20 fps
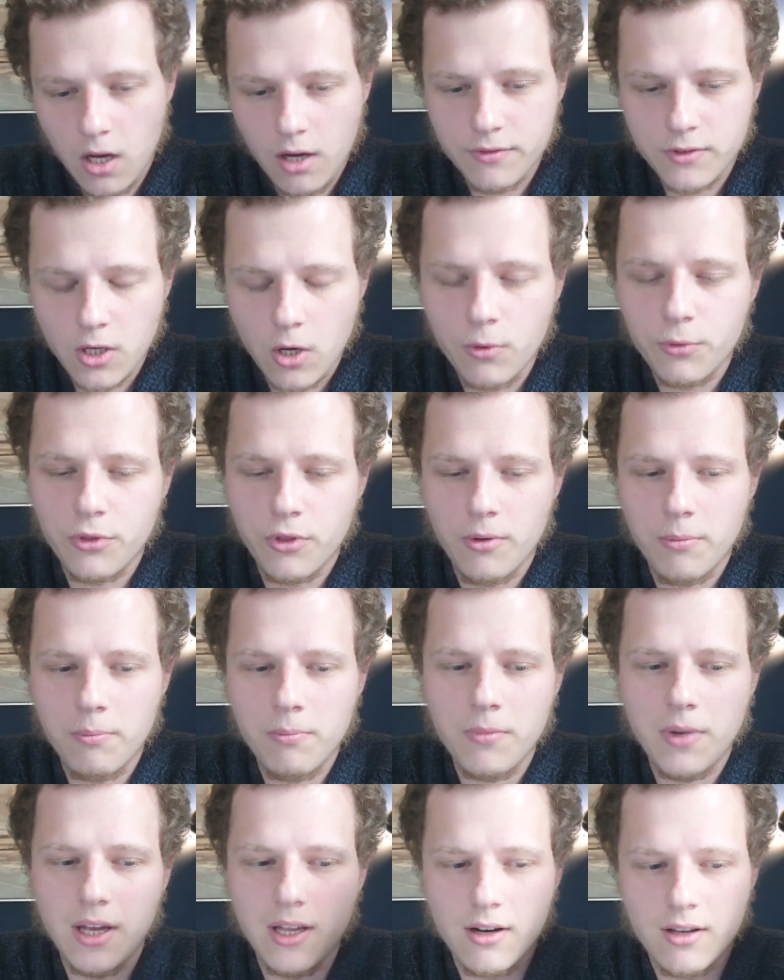I've told
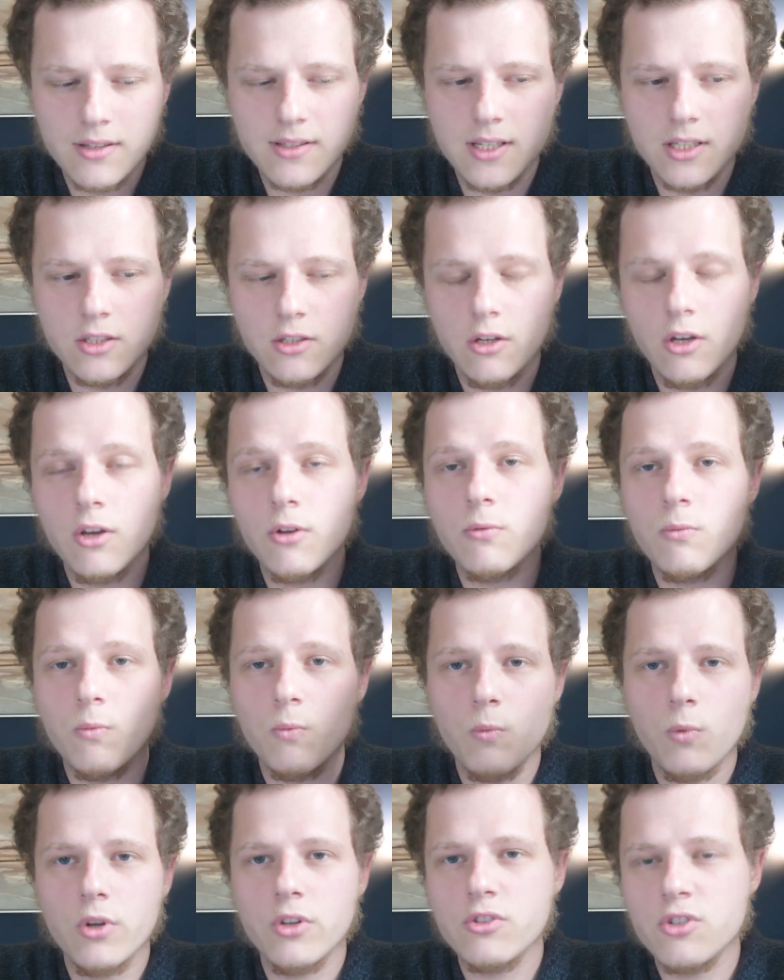them, and I said, you know,
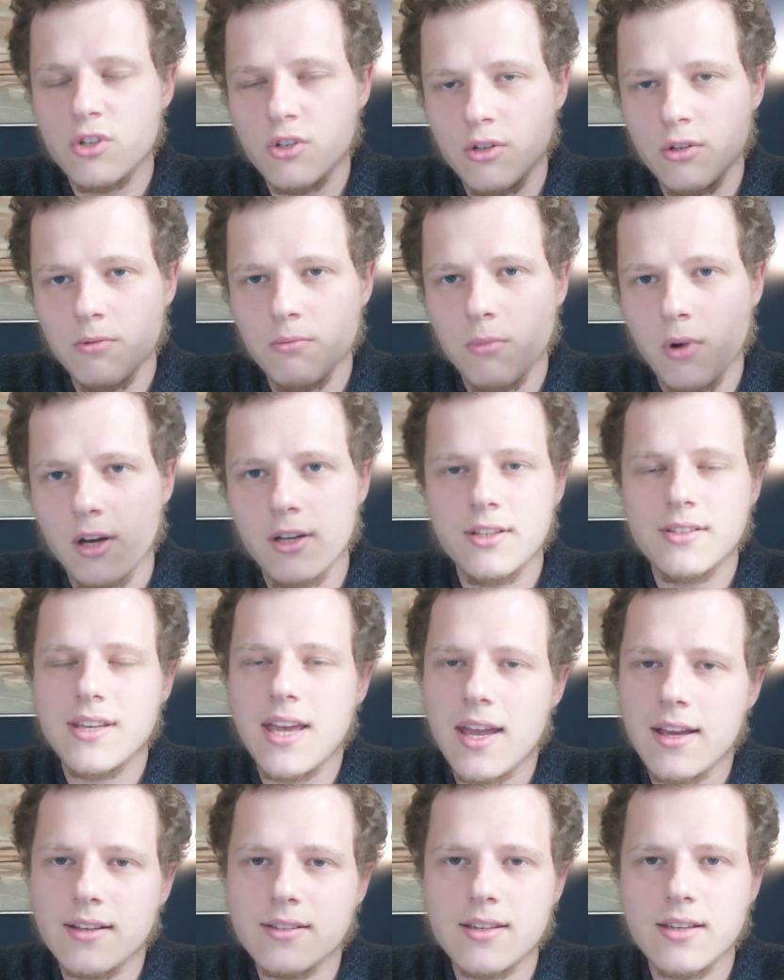once you minus
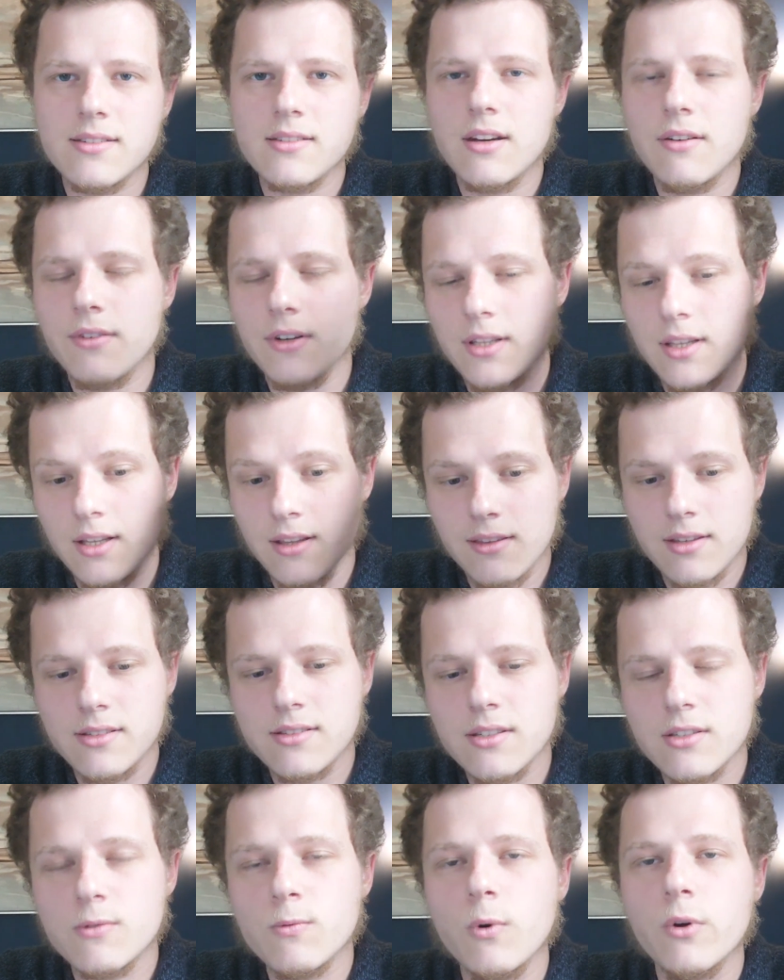excess and everything,
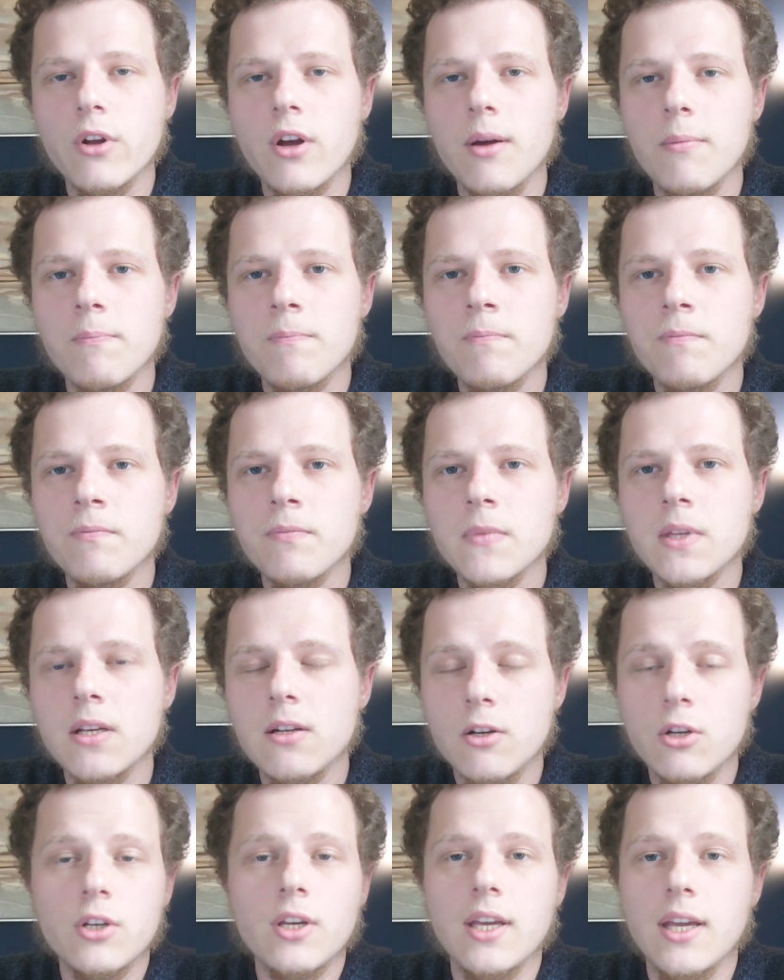this is what I'm
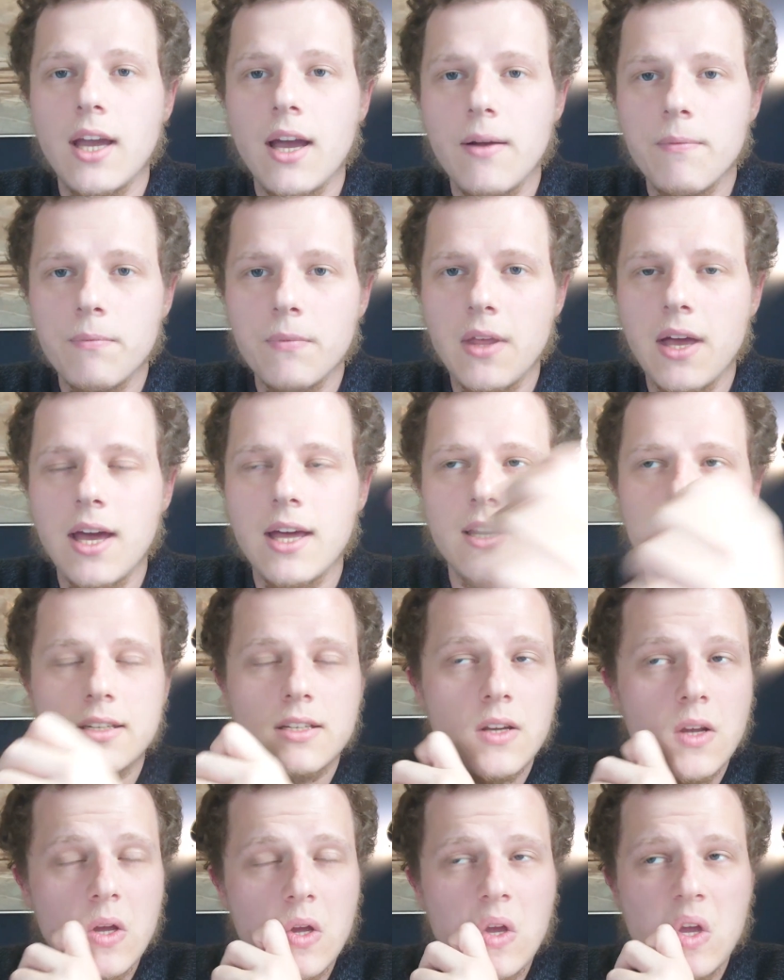looking at.
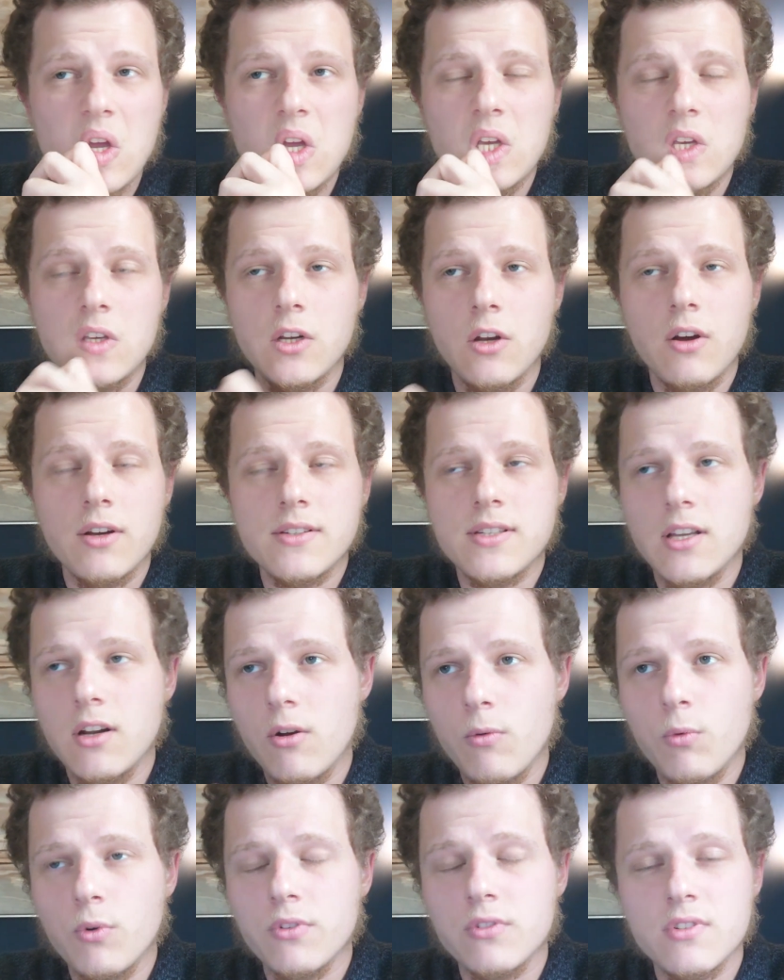And, you know, I said,
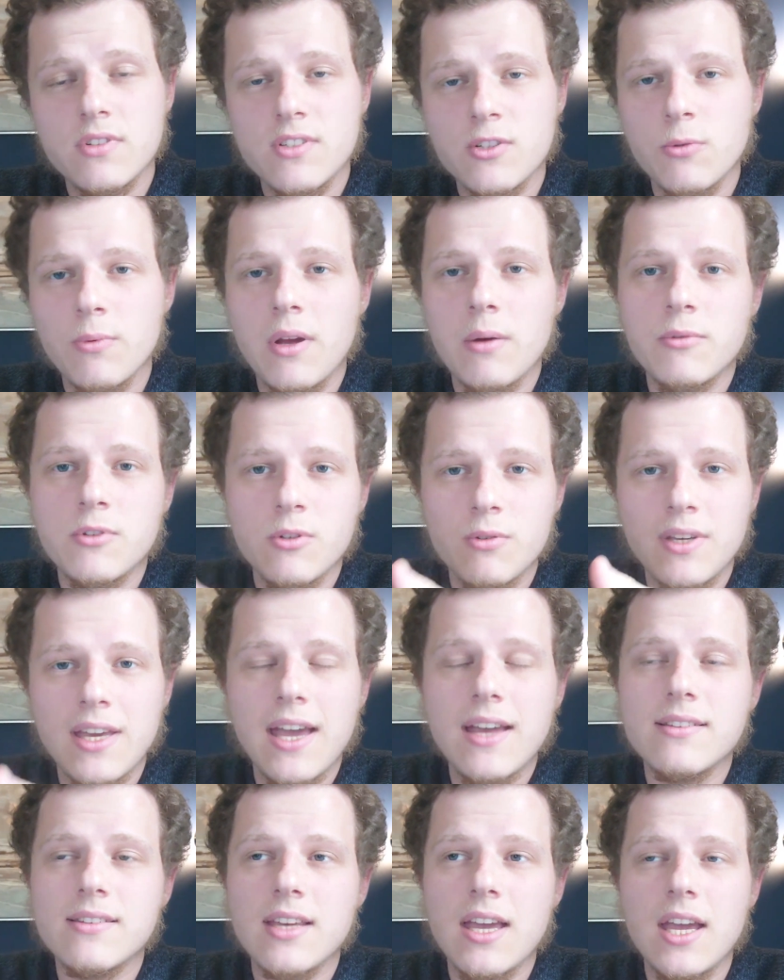I want to still be able to
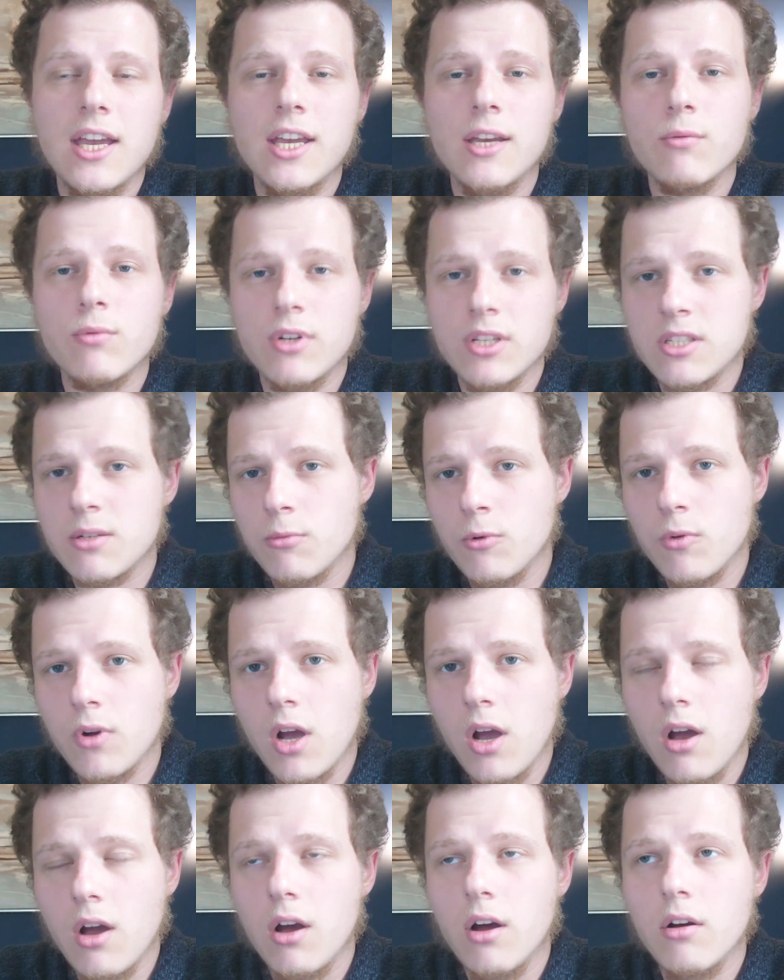get a reasonable
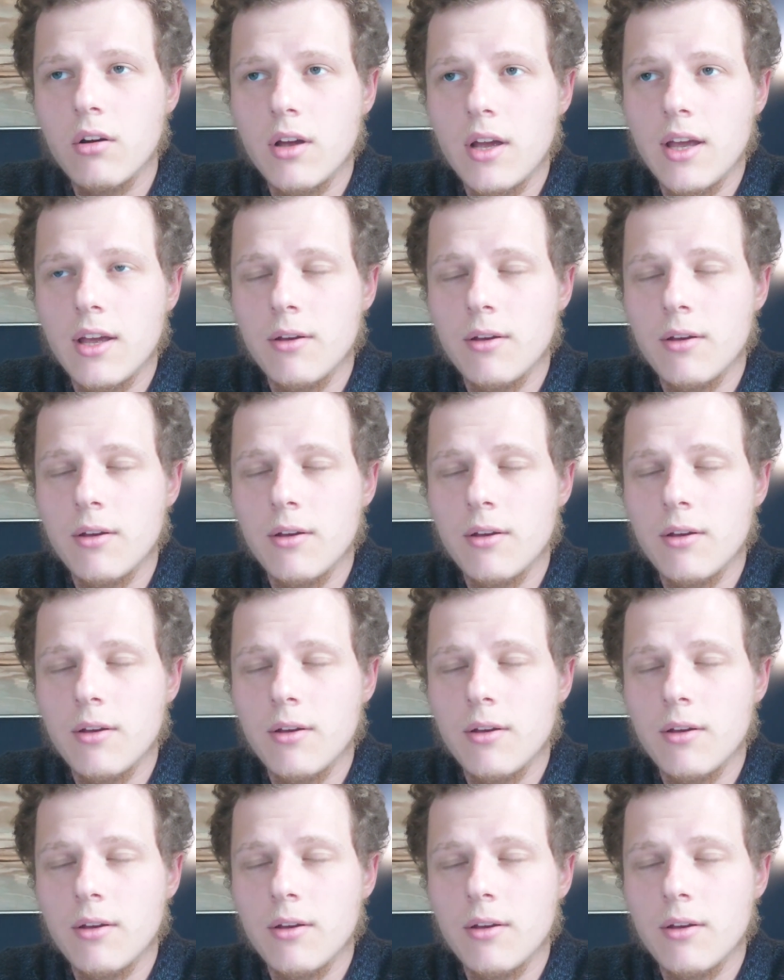car.